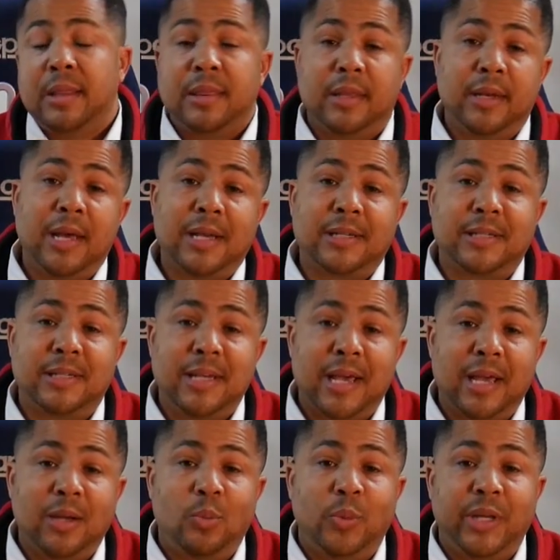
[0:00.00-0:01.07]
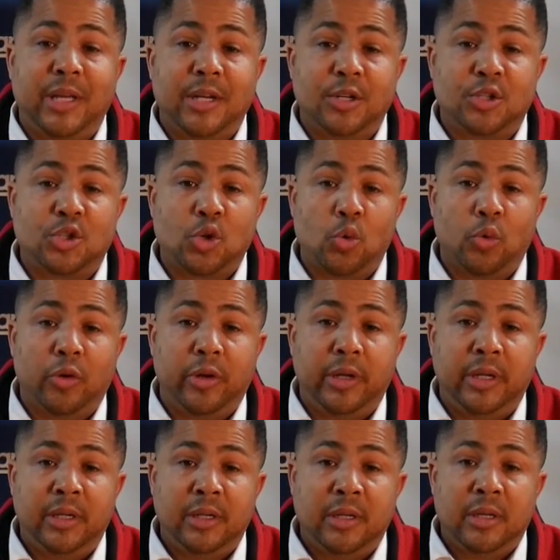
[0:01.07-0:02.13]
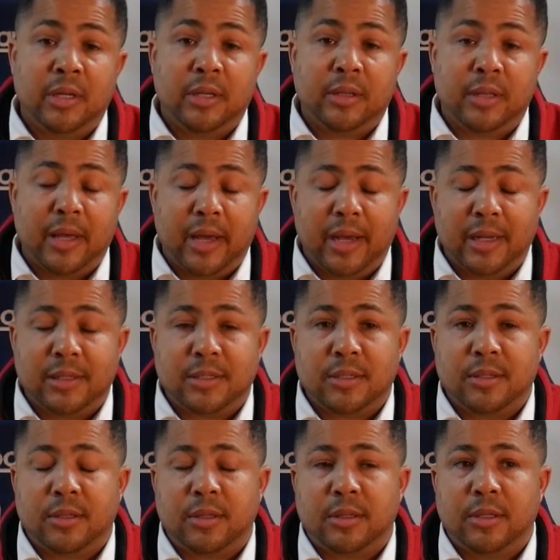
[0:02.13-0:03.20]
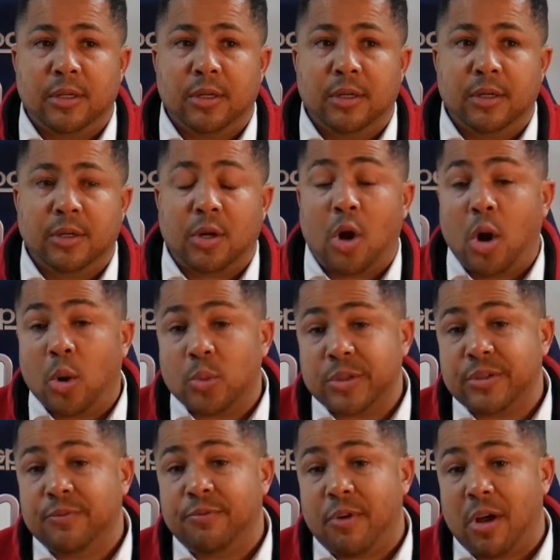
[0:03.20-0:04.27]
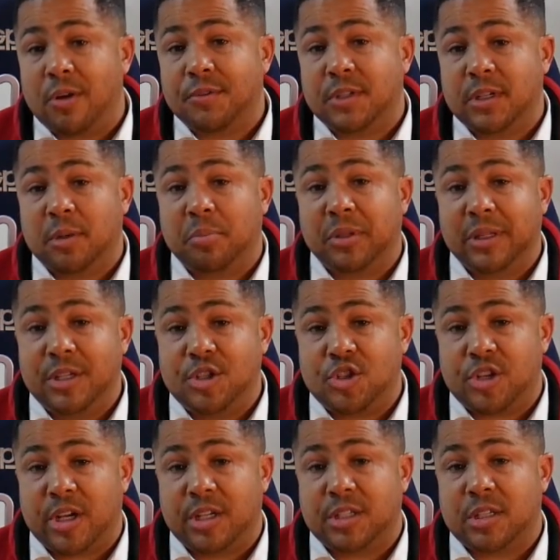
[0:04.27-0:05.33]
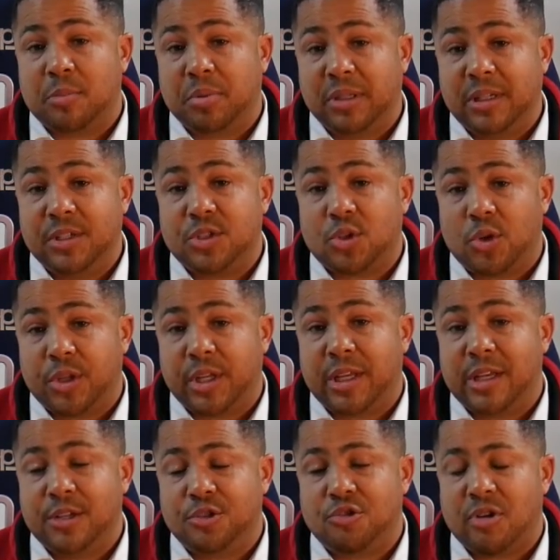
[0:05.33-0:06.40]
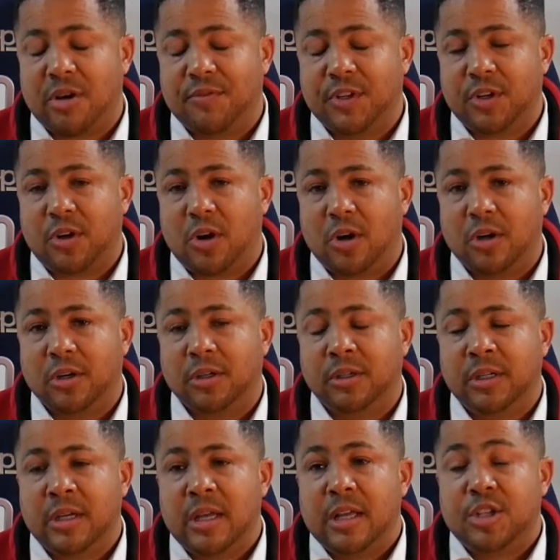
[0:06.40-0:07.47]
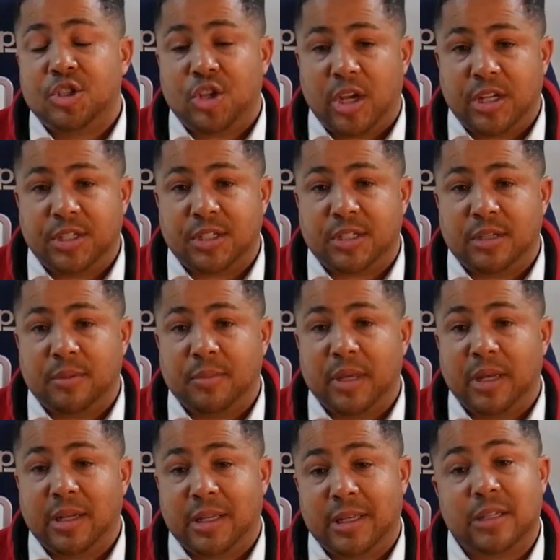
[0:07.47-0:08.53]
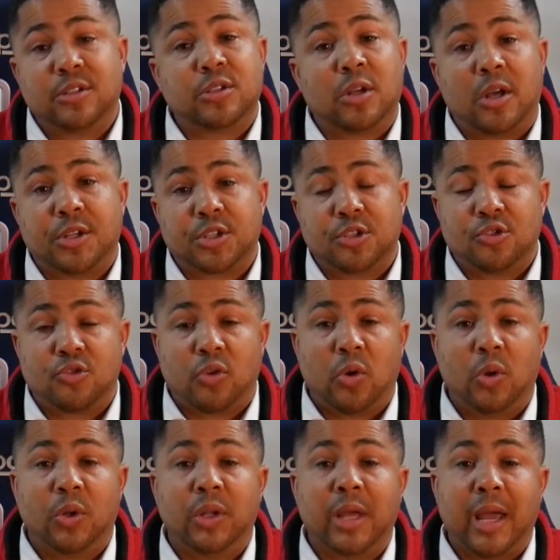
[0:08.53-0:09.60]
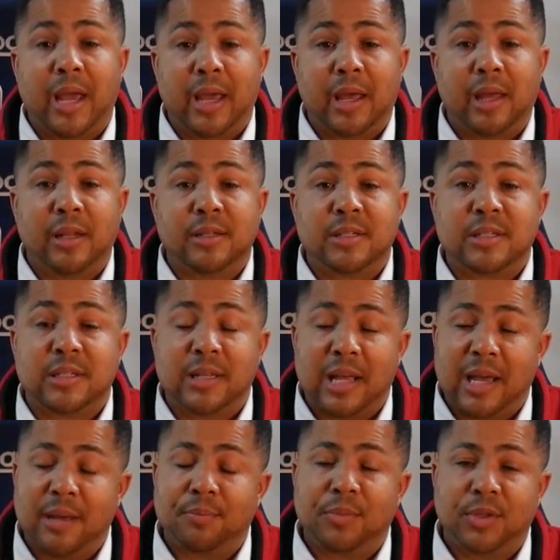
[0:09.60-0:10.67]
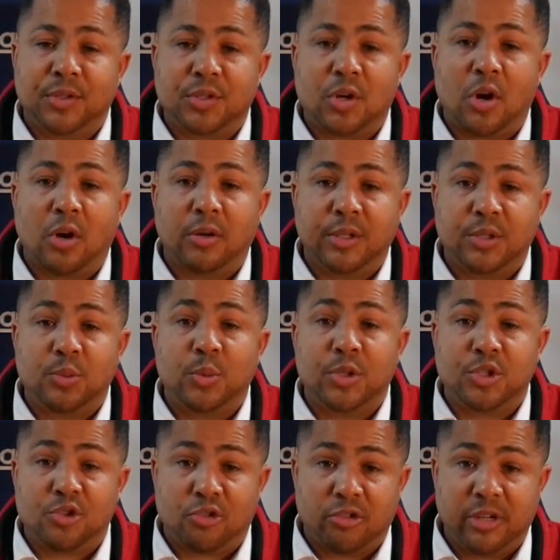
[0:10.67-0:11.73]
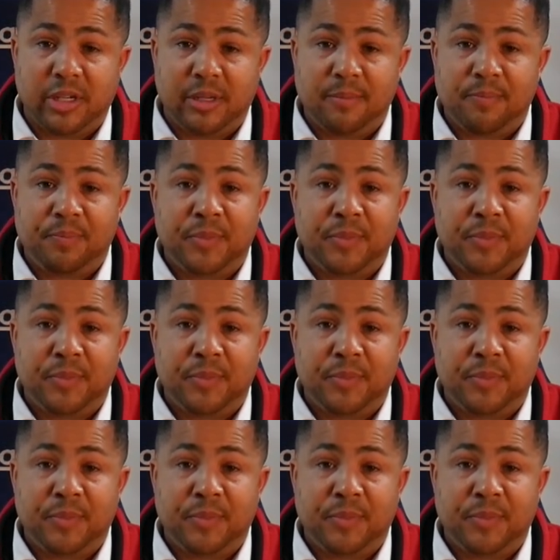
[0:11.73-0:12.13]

The next day we get a story that the car was involved in a police chase. The police saw the kids driving a car, chased them, and the kids lost control and slammed this car into a tree.